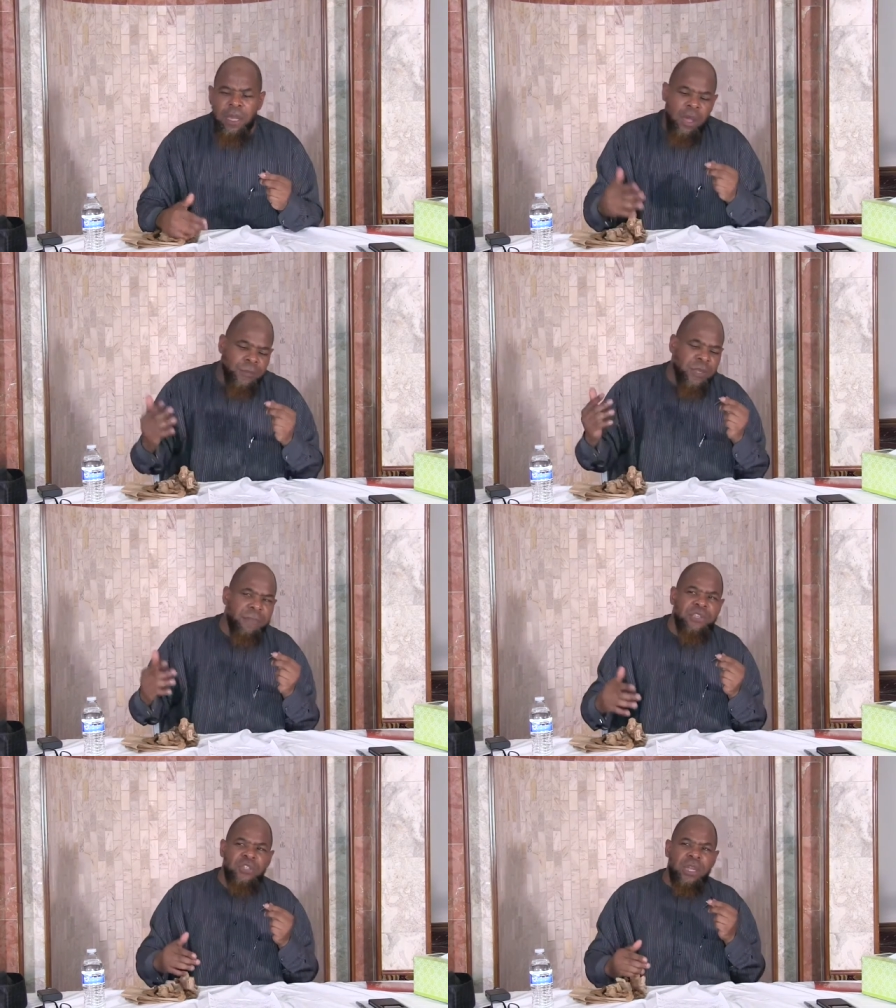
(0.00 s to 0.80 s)
He helps
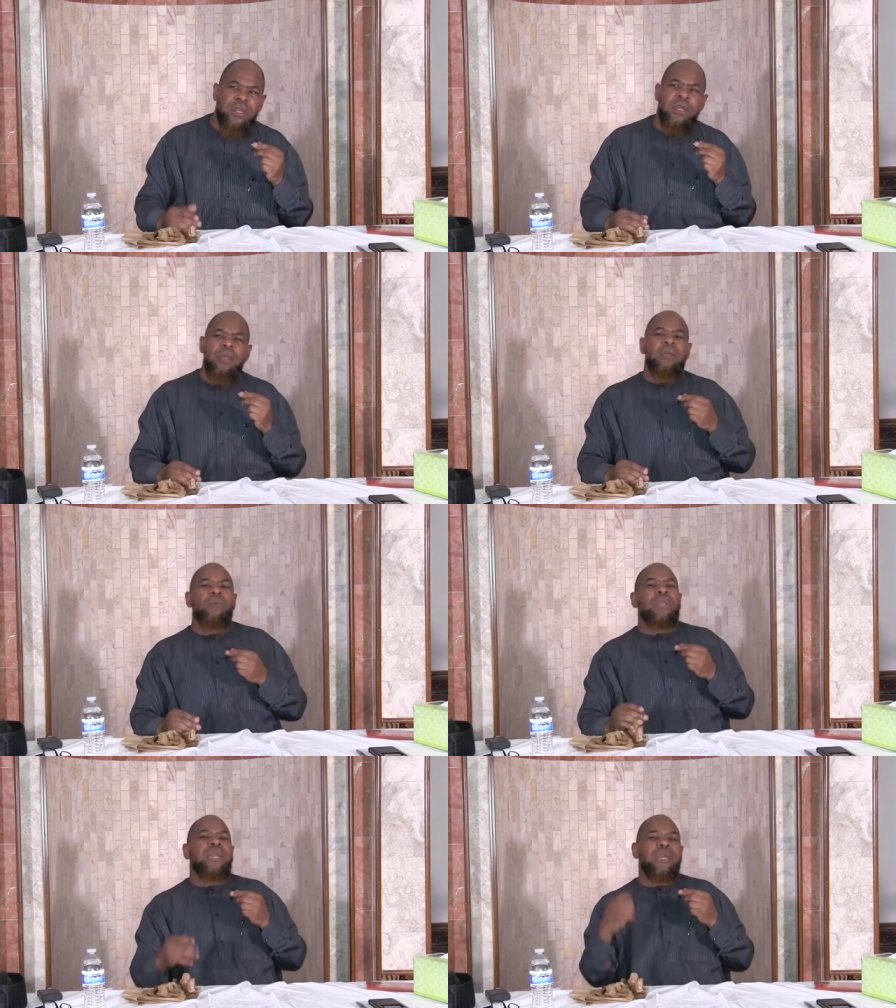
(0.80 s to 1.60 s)
the masjid
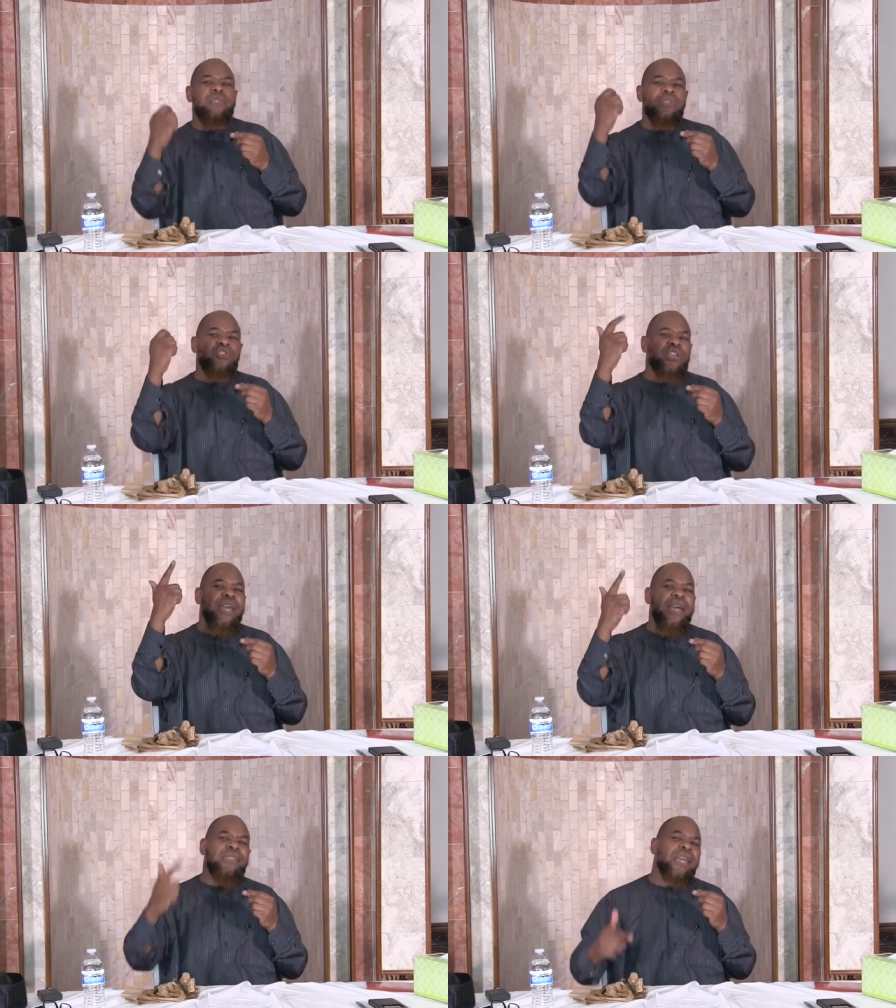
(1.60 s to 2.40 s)
when he gets his
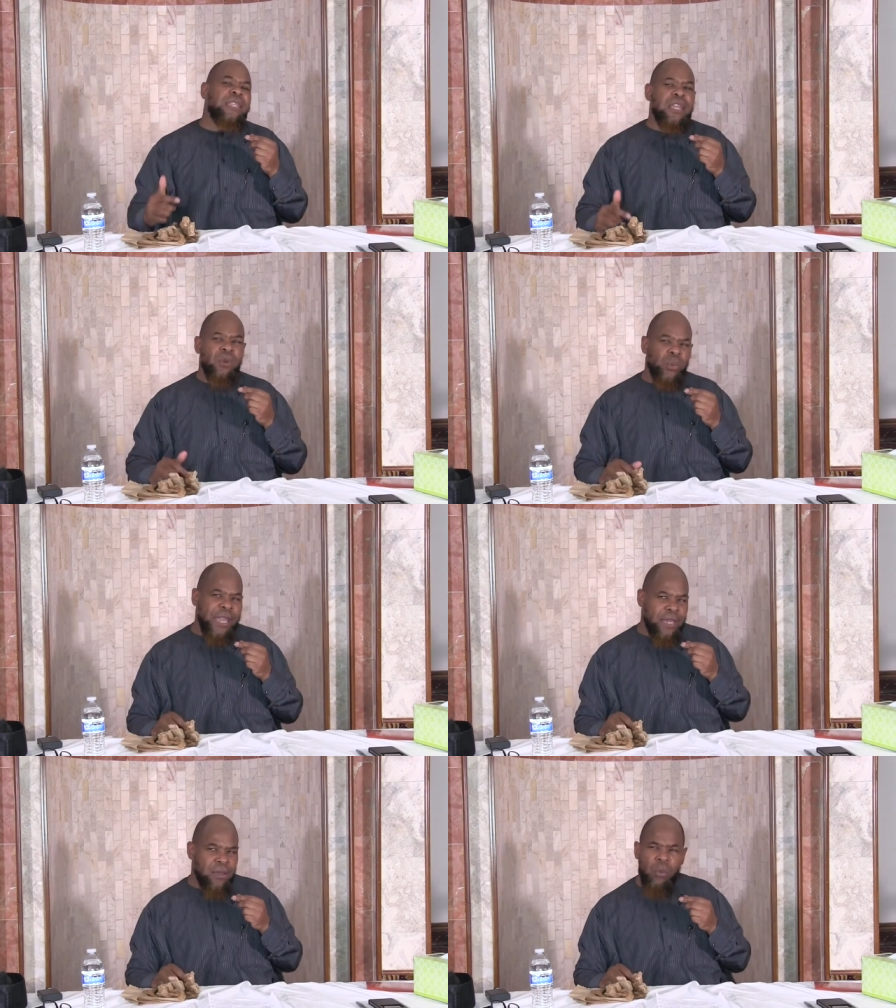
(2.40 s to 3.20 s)
check at the end of the
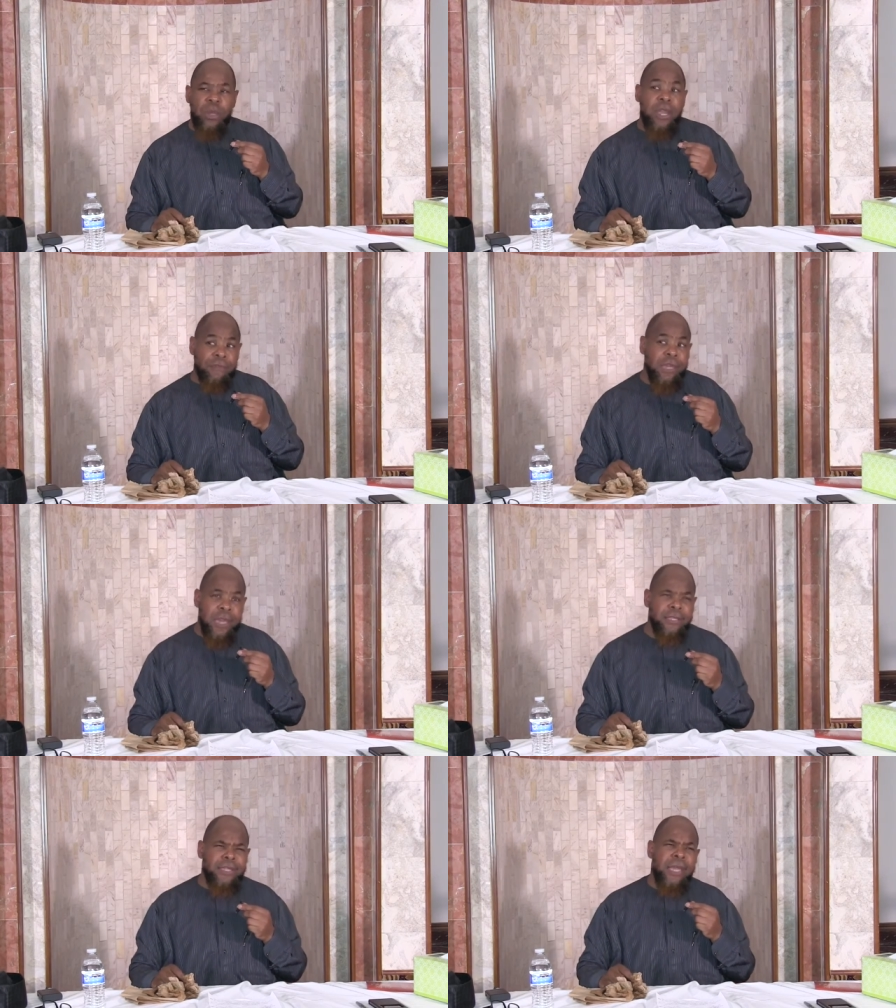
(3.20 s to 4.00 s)
week or whenever he
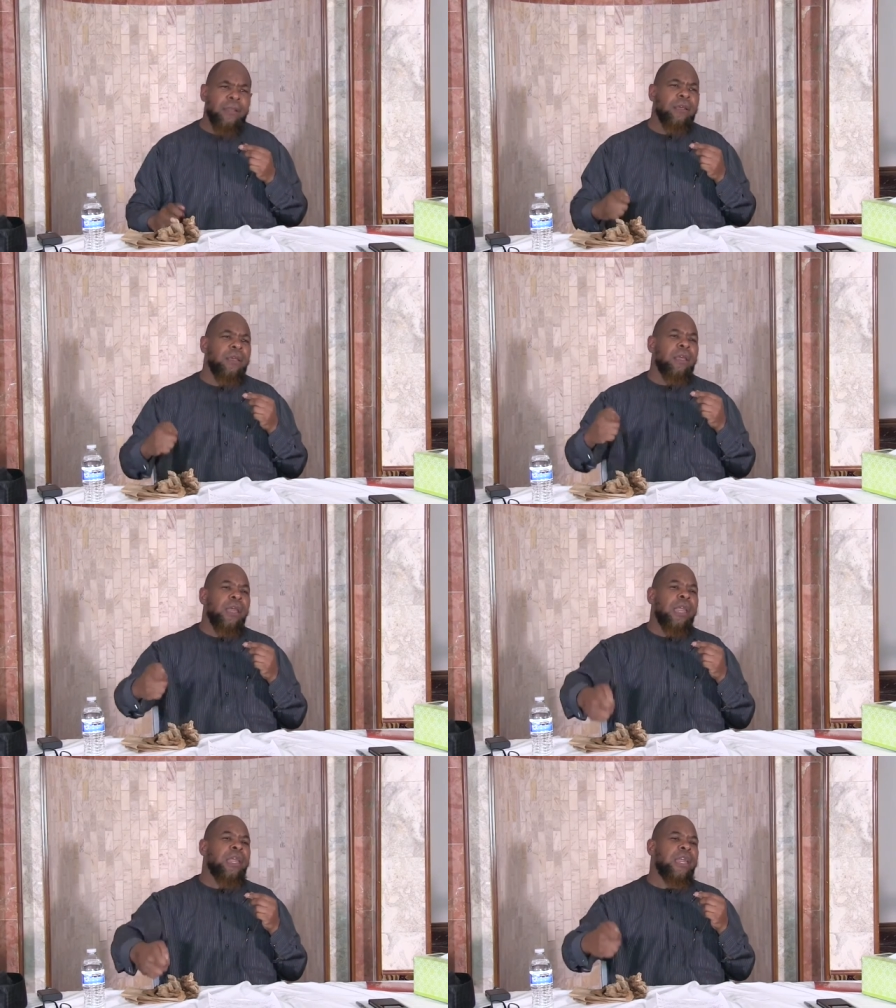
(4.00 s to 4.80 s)
gets it,
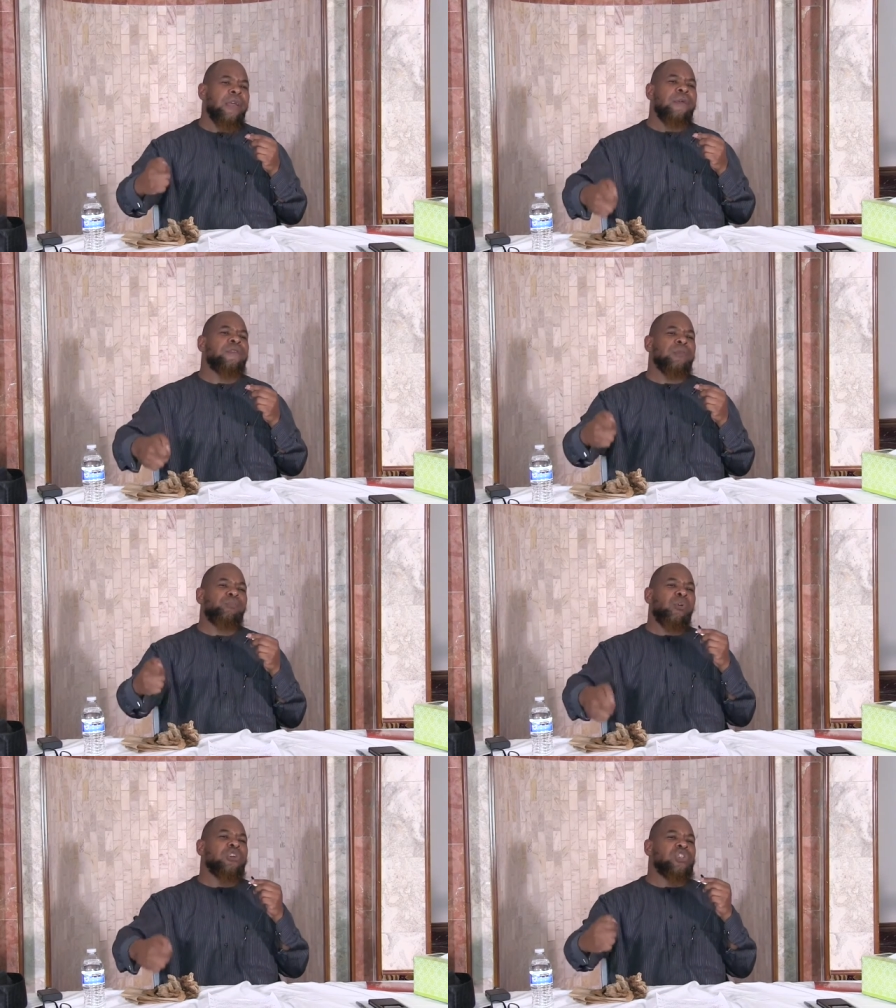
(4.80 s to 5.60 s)
he gives a
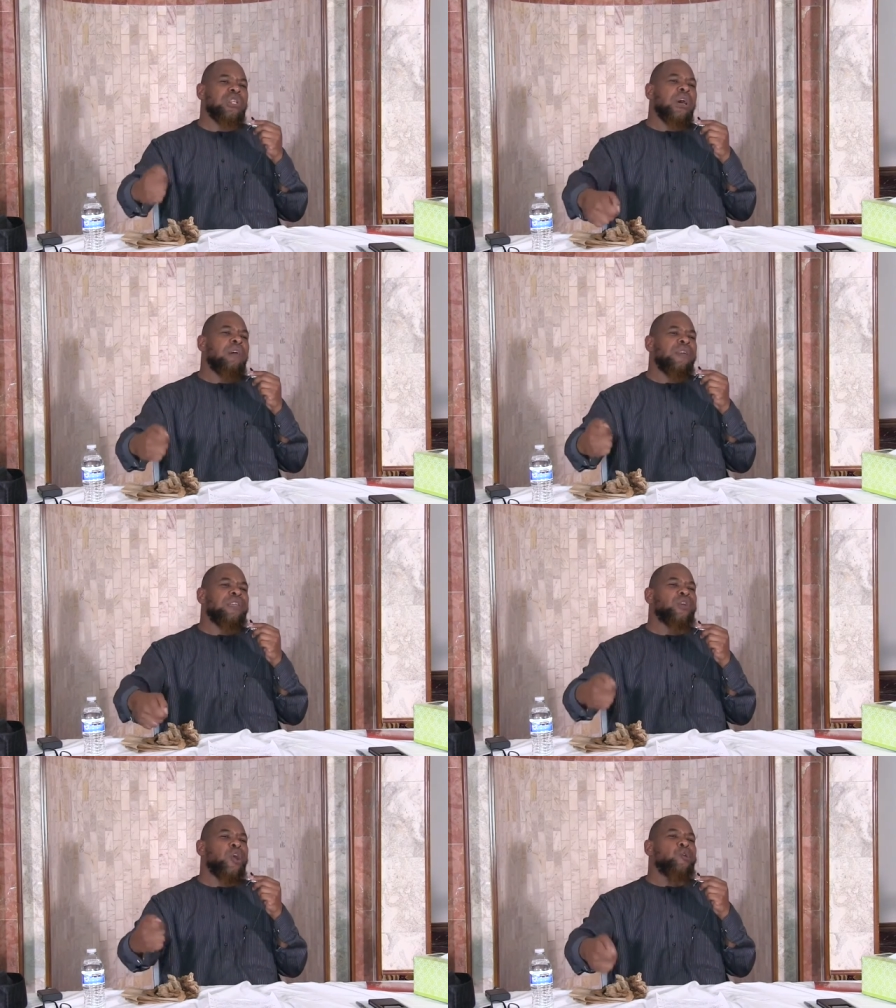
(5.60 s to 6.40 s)
portion of
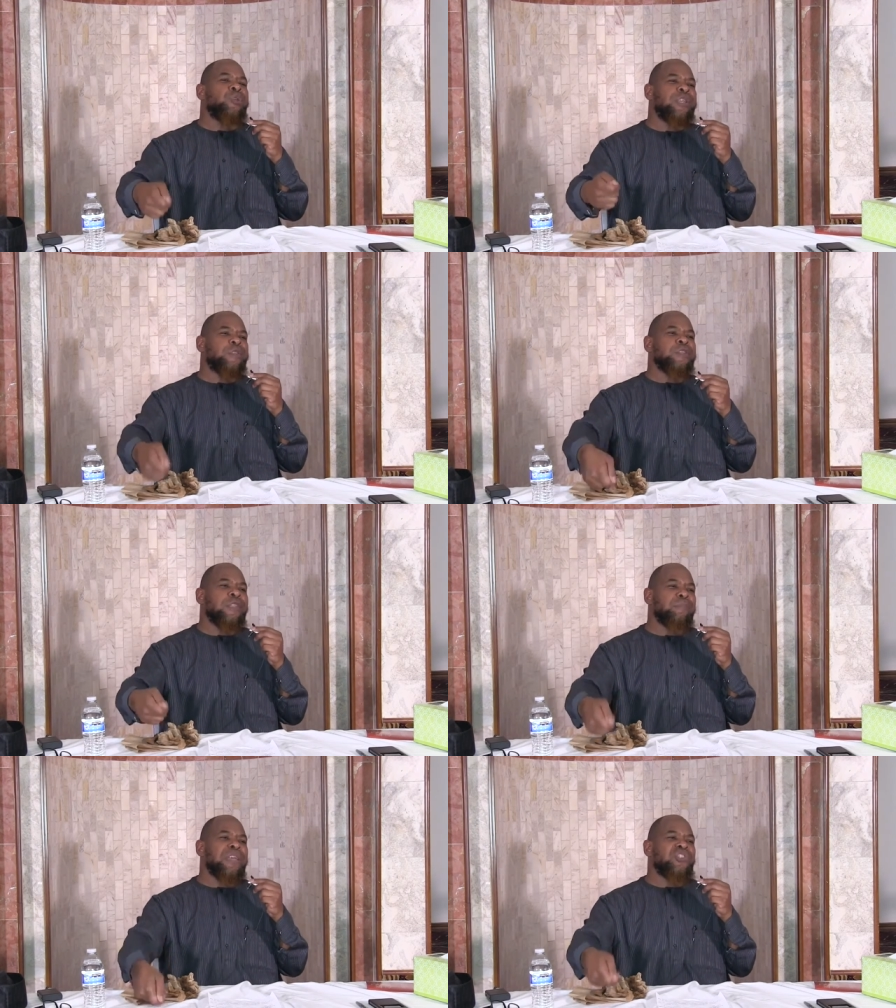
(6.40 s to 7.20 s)
his earnings
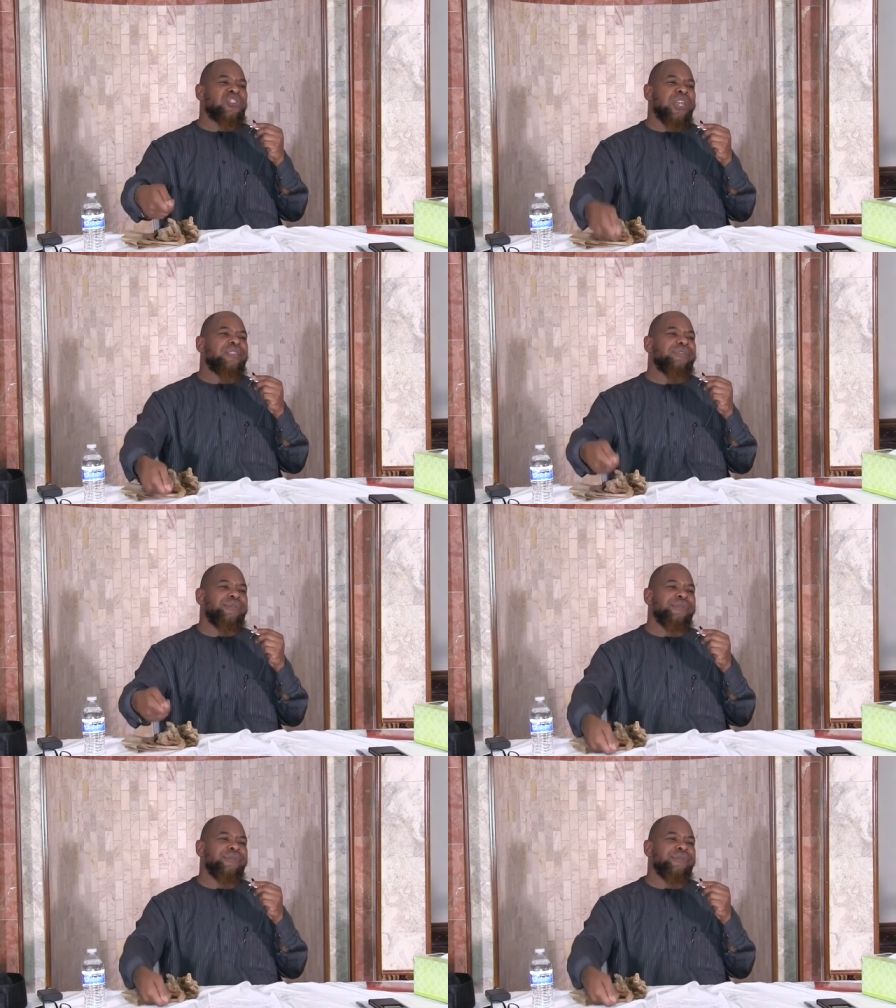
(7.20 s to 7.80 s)
to the masjid.